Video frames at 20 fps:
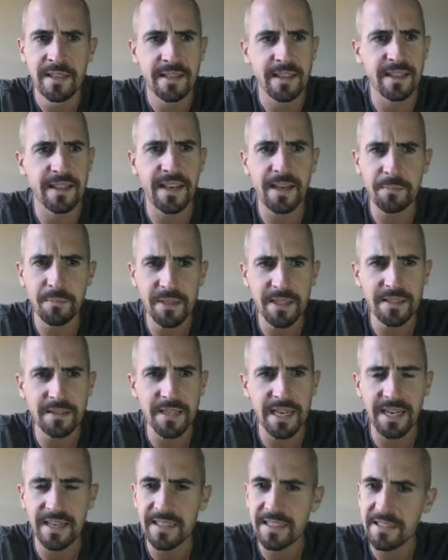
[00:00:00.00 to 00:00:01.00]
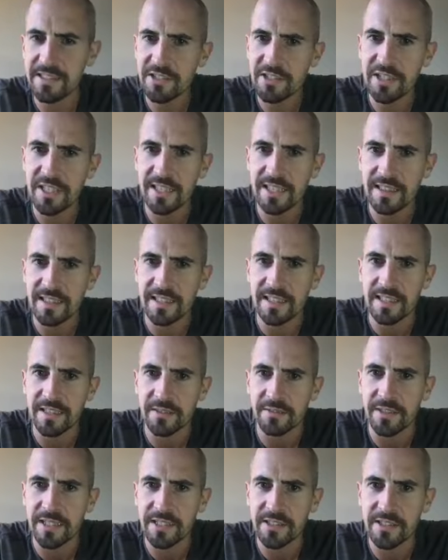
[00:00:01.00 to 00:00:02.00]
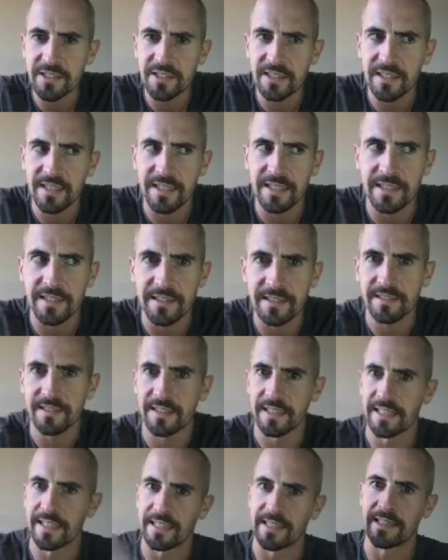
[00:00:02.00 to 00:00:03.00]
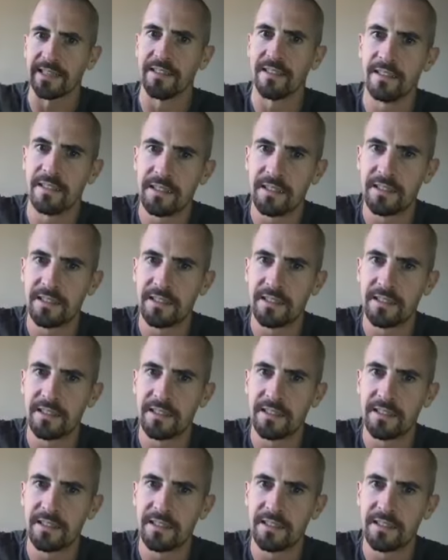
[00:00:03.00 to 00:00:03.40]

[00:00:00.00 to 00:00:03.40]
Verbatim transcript: That place, I didn't check the elevation like gain